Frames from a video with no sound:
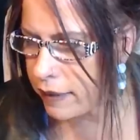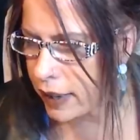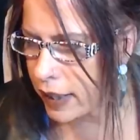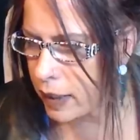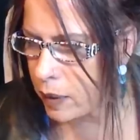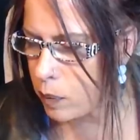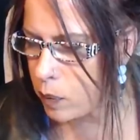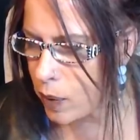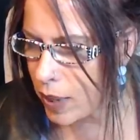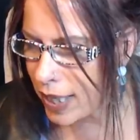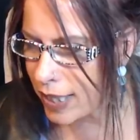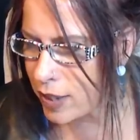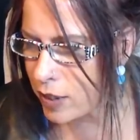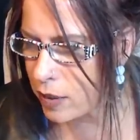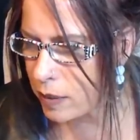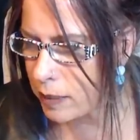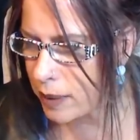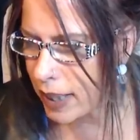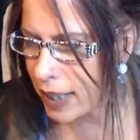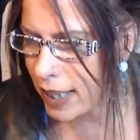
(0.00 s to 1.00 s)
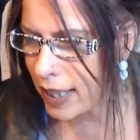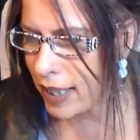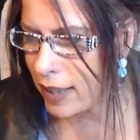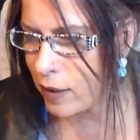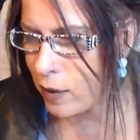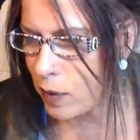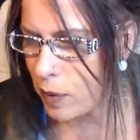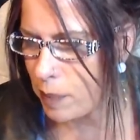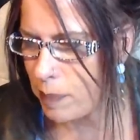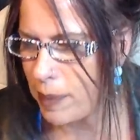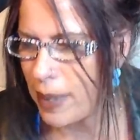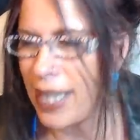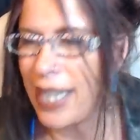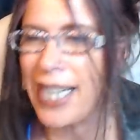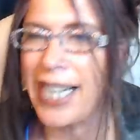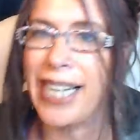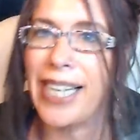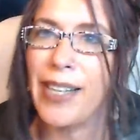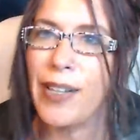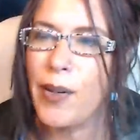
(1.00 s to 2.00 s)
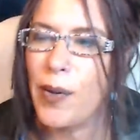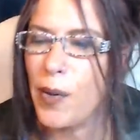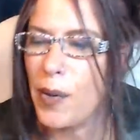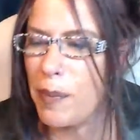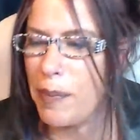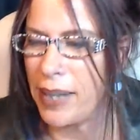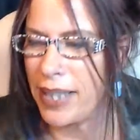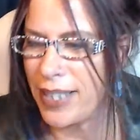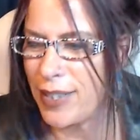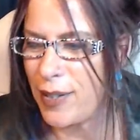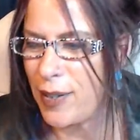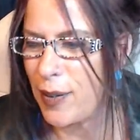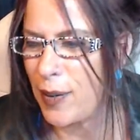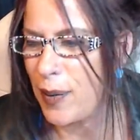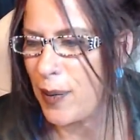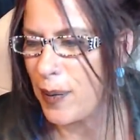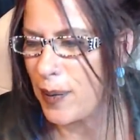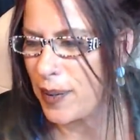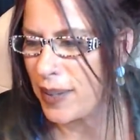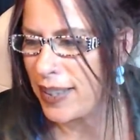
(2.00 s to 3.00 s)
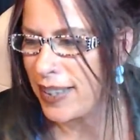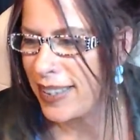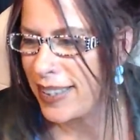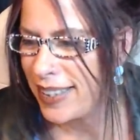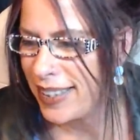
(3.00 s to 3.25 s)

I keep watching, but I got to go to bed. I got to go to bed too.